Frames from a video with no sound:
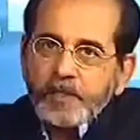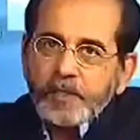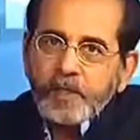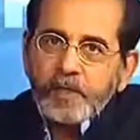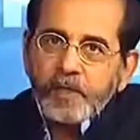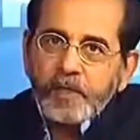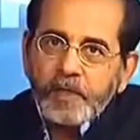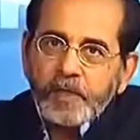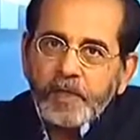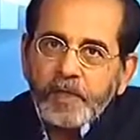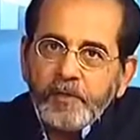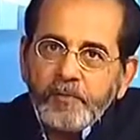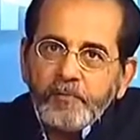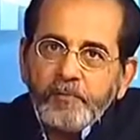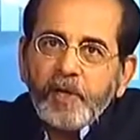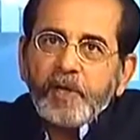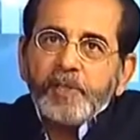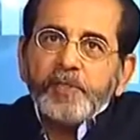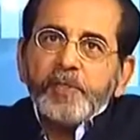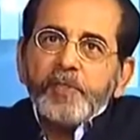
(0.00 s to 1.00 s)
is a
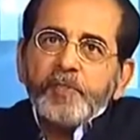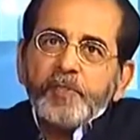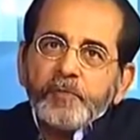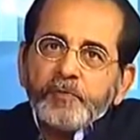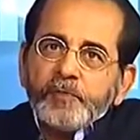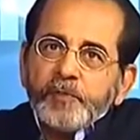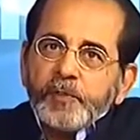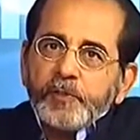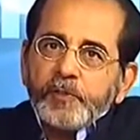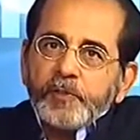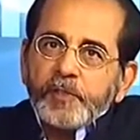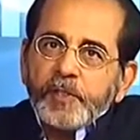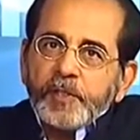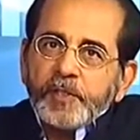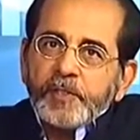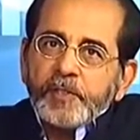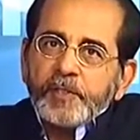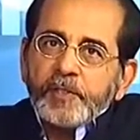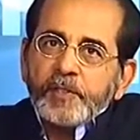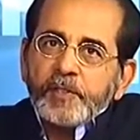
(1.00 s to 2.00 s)
convergence of
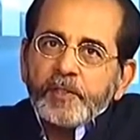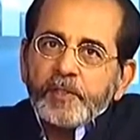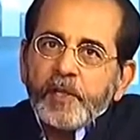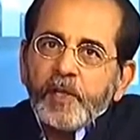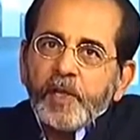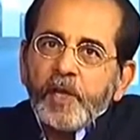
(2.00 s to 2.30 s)
interests